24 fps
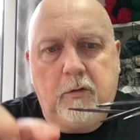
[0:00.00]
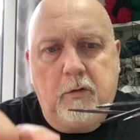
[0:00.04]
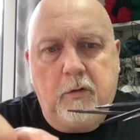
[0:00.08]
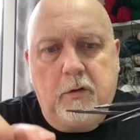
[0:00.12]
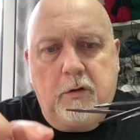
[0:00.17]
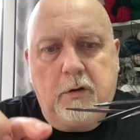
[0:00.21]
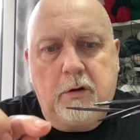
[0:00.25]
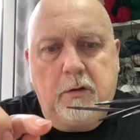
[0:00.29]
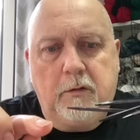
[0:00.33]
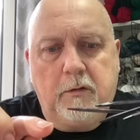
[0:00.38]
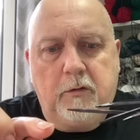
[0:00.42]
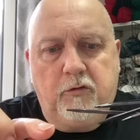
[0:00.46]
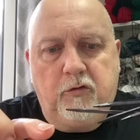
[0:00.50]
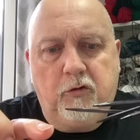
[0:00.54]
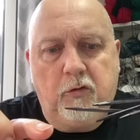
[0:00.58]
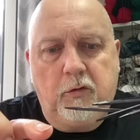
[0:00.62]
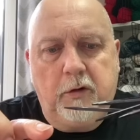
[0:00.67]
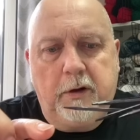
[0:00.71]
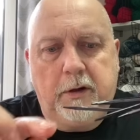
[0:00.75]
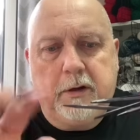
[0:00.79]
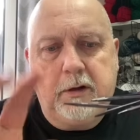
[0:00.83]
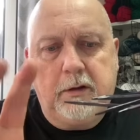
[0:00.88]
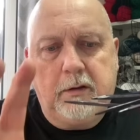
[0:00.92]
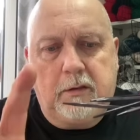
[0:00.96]
look at the
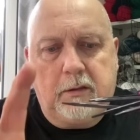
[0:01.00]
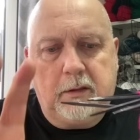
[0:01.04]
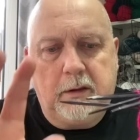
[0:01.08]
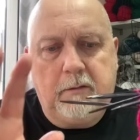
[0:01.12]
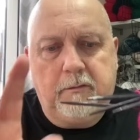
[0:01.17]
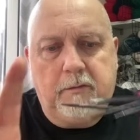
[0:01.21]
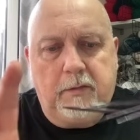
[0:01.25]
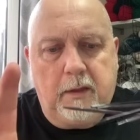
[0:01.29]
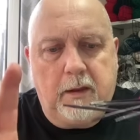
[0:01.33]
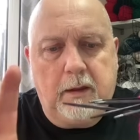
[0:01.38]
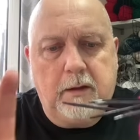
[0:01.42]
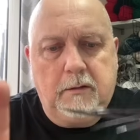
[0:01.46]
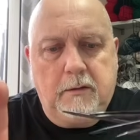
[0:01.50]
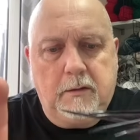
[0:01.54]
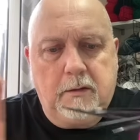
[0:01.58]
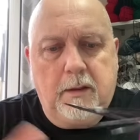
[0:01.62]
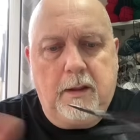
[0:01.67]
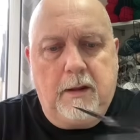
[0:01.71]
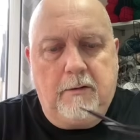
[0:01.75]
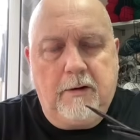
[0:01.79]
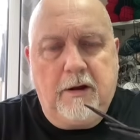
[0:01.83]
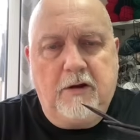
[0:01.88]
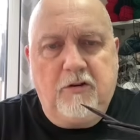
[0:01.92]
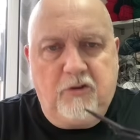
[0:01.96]
join and see if
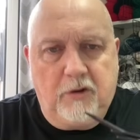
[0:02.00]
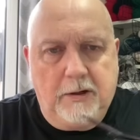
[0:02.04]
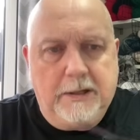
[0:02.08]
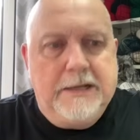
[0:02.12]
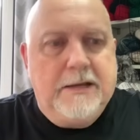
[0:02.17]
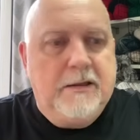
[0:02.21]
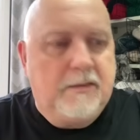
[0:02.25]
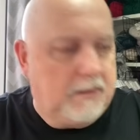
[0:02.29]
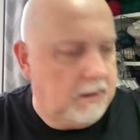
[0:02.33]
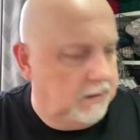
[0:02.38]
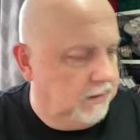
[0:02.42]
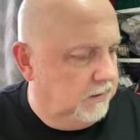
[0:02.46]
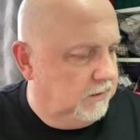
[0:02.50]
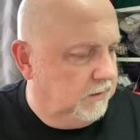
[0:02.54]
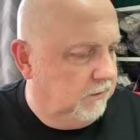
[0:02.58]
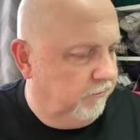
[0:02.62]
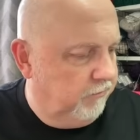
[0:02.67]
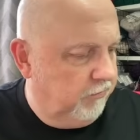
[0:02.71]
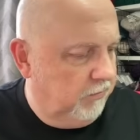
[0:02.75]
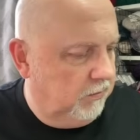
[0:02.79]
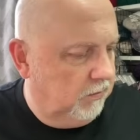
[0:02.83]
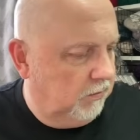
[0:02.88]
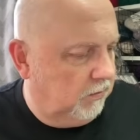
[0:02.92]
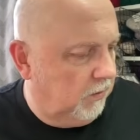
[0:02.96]
there actually is any
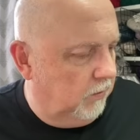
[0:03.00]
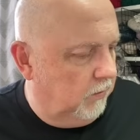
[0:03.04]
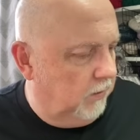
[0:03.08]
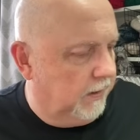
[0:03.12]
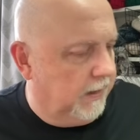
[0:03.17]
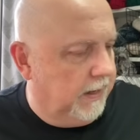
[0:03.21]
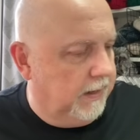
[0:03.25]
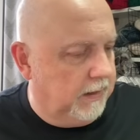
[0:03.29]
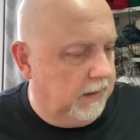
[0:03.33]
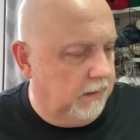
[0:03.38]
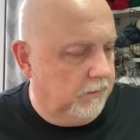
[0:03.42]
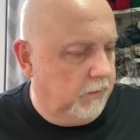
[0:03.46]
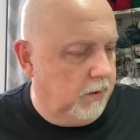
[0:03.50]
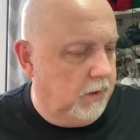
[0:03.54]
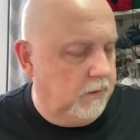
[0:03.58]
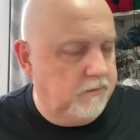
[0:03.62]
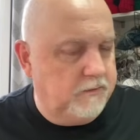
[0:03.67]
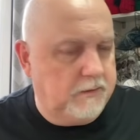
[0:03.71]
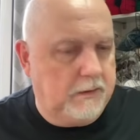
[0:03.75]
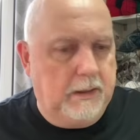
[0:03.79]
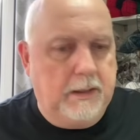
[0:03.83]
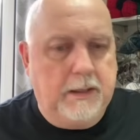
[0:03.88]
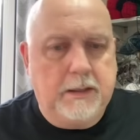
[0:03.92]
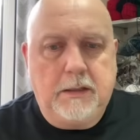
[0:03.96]
difference. So again, I'm going
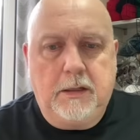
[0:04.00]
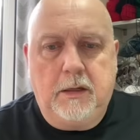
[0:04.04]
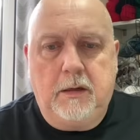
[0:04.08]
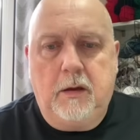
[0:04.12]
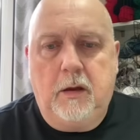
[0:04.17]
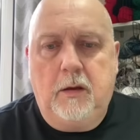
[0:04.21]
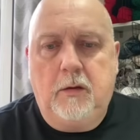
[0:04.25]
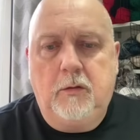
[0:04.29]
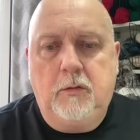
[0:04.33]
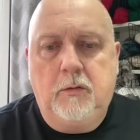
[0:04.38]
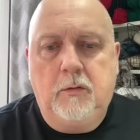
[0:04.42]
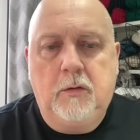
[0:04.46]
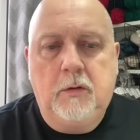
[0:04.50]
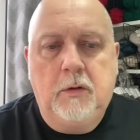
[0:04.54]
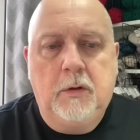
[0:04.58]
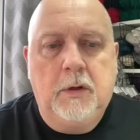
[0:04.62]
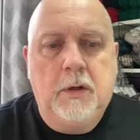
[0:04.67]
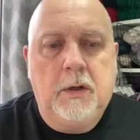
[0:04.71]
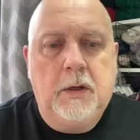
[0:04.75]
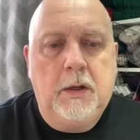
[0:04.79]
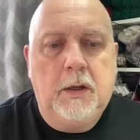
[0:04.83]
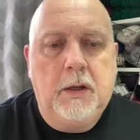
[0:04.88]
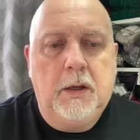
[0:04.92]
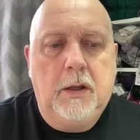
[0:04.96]
to let you know.
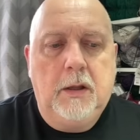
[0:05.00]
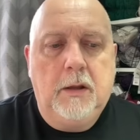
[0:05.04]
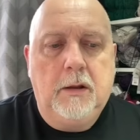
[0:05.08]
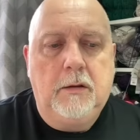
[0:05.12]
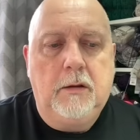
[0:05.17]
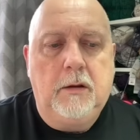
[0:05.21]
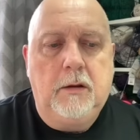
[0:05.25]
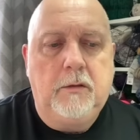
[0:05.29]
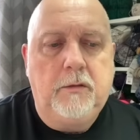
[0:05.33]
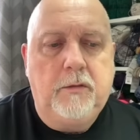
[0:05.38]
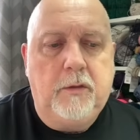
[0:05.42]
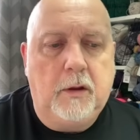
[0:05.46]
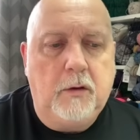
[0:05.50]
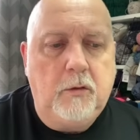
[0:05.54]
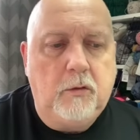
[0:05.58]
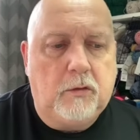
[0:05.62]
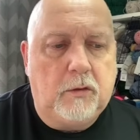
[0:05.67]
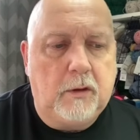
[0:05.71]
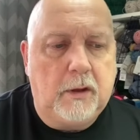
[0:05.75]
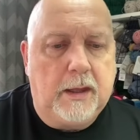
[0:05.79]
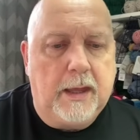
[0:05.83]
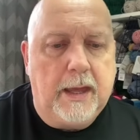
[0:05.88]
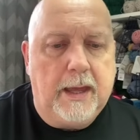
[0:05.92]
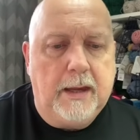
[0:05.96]
Those
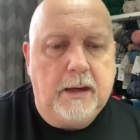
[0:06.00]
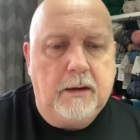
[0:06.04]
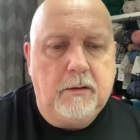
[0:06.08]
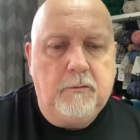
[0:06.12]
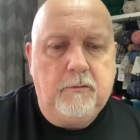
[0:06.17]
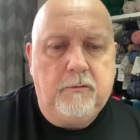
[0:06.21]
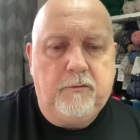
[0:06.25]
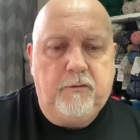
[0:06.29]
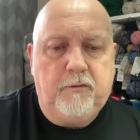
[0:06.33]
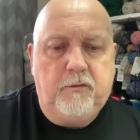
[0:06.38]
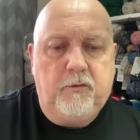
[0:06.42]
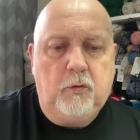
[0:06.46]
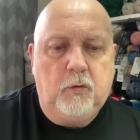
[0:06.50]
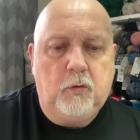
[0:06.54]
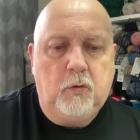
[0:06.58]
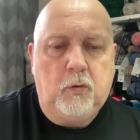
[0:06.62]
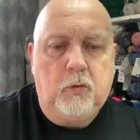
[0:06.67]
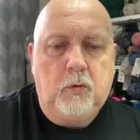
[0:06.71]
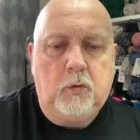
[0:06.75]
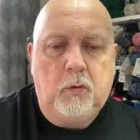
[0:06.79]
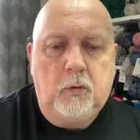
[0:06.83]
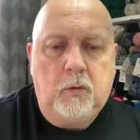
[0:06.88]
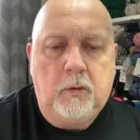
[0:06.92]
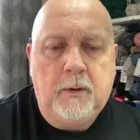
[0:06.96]
again
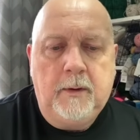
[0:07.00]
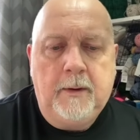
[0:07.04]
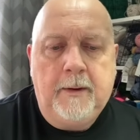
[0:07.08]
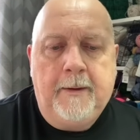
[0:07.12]
for,